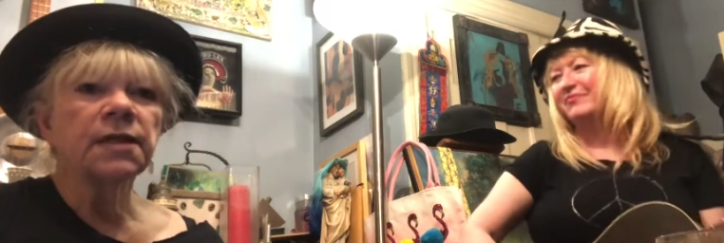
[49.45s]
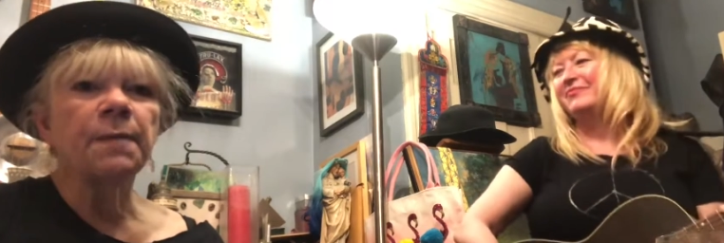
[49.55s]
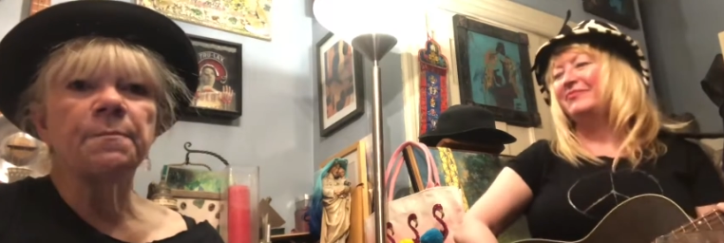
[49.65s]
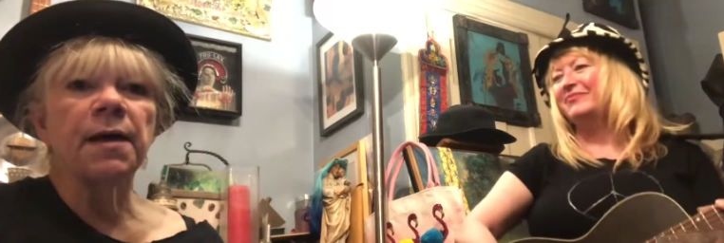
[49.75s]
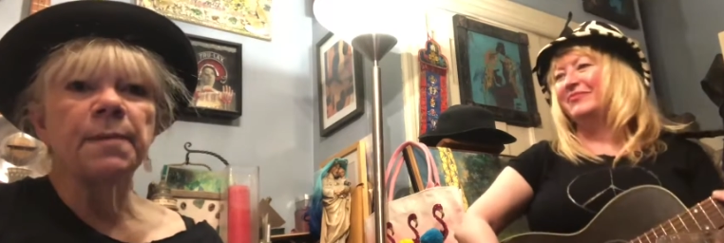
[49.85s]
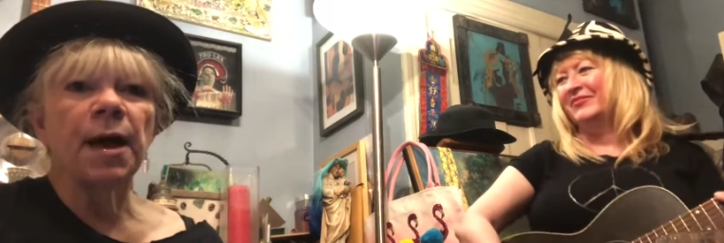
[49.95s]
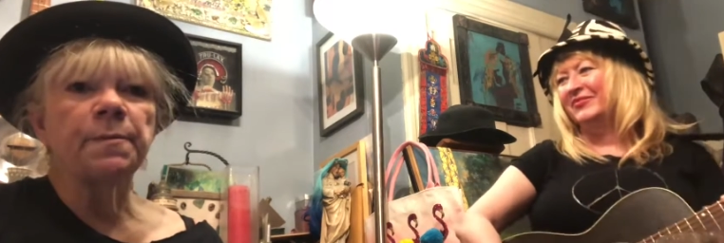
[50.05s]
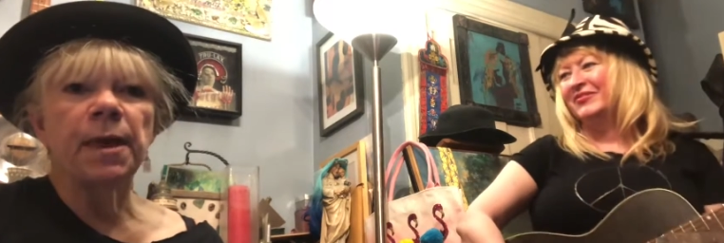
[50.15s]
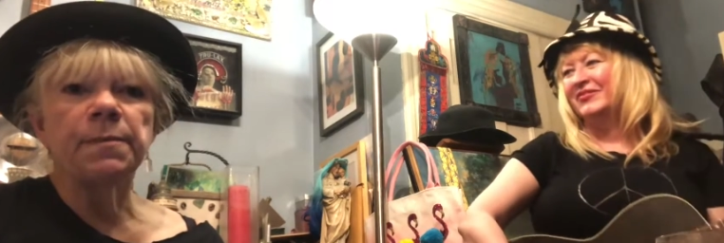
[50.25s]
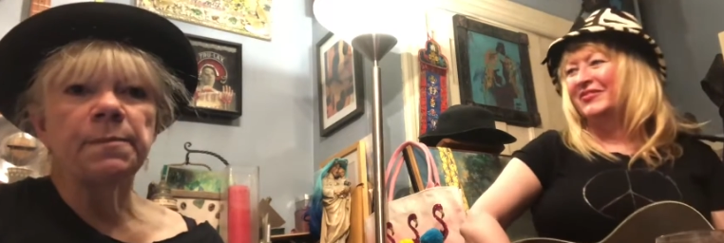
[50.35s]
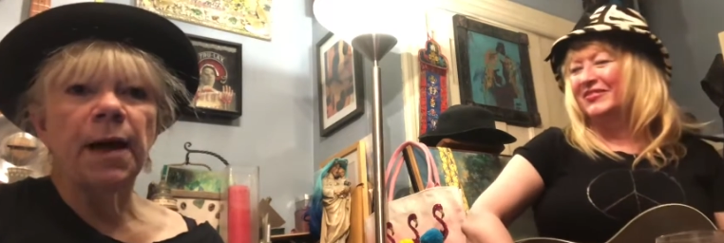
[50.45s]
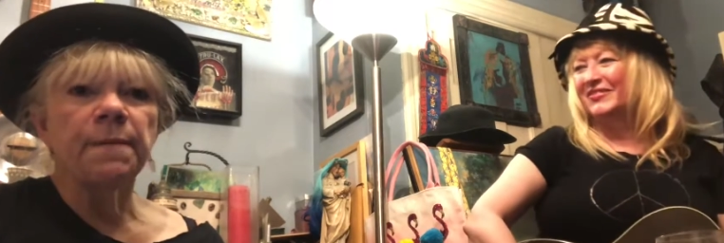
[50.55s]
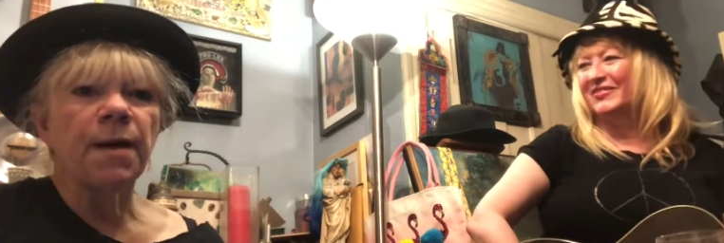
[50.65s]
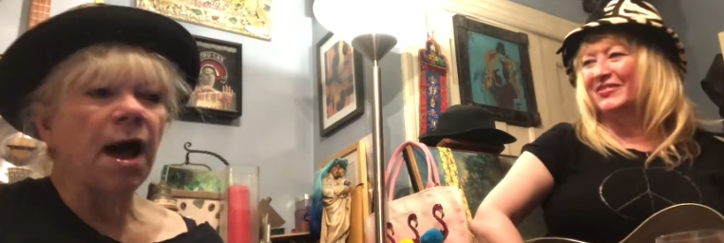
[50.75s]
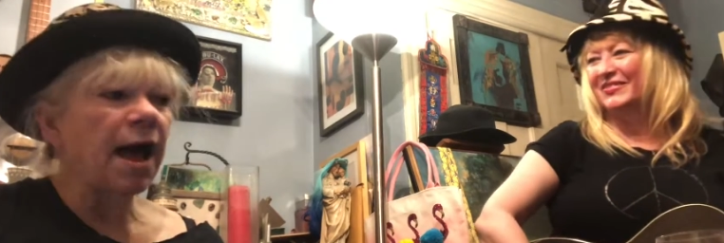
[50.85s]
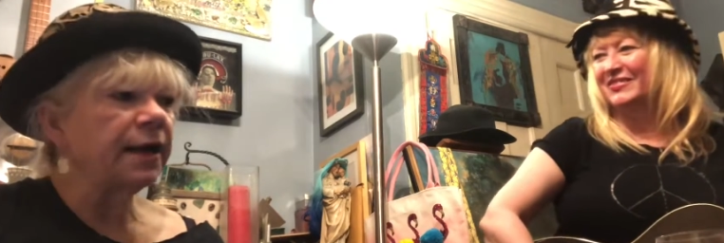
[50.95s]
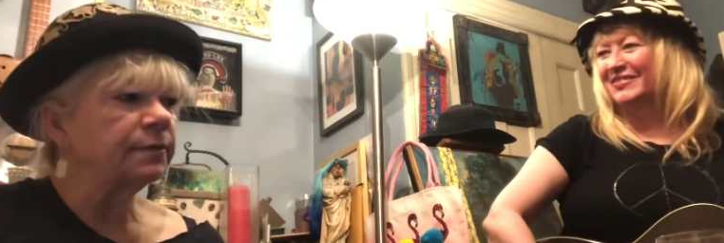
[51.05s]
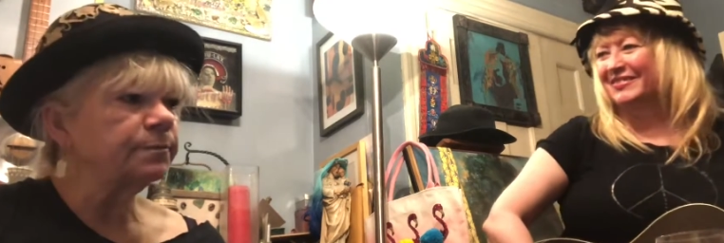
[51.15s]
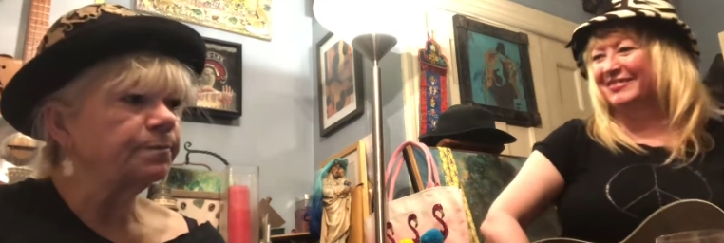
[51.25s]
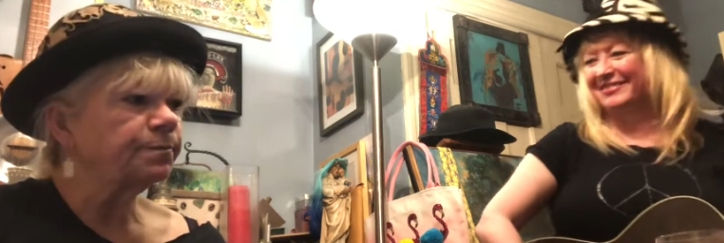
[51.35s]
Speaker 1: Not bye Bye Baby Bye
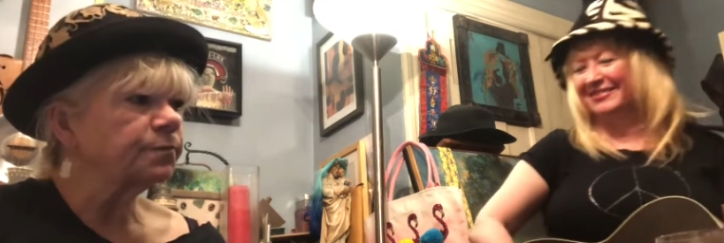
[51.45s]
Bye.